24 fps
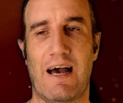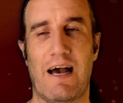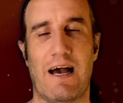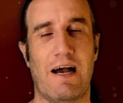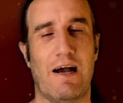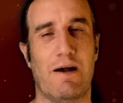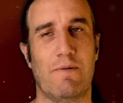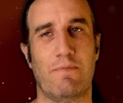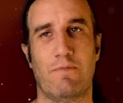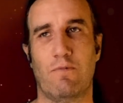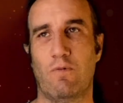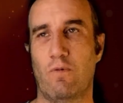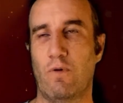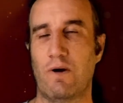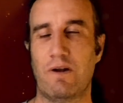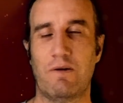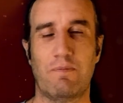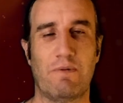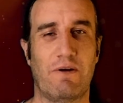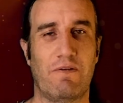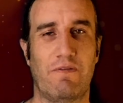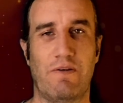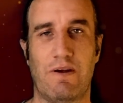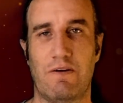Um, one
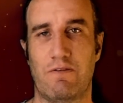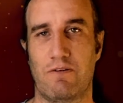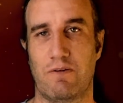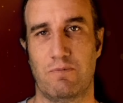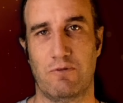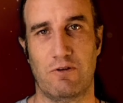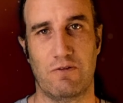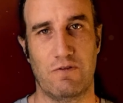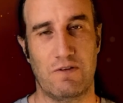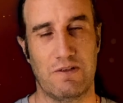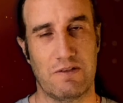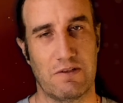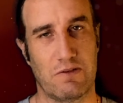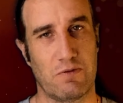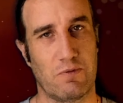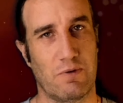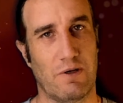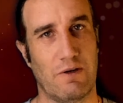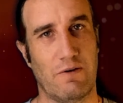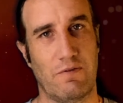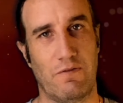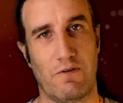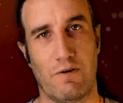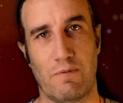of my favorite movies as
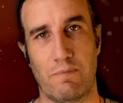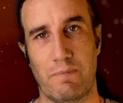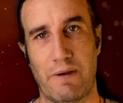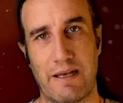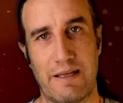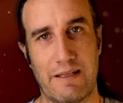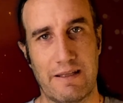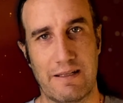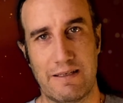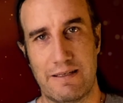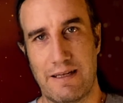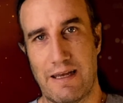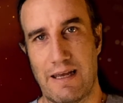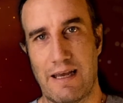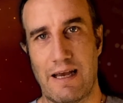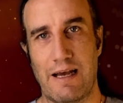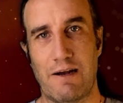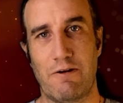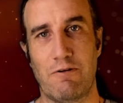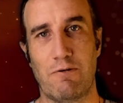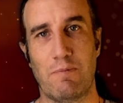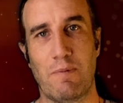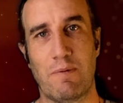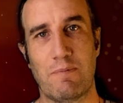well from back in the day.
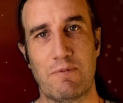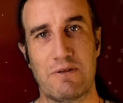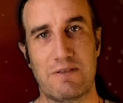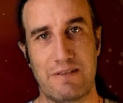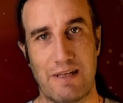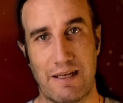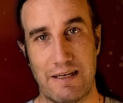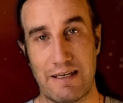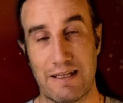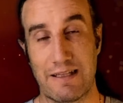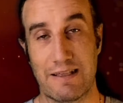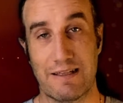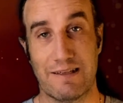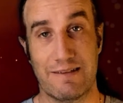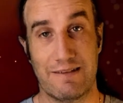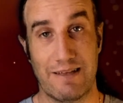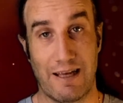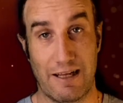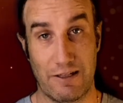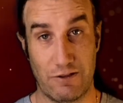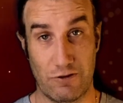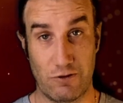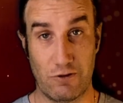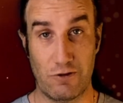I remember studying this
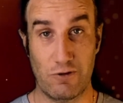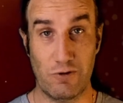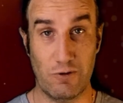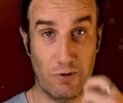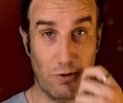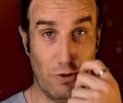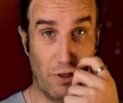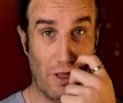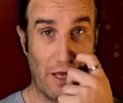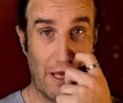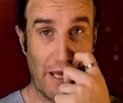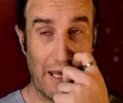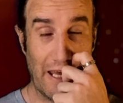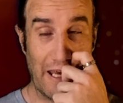at school.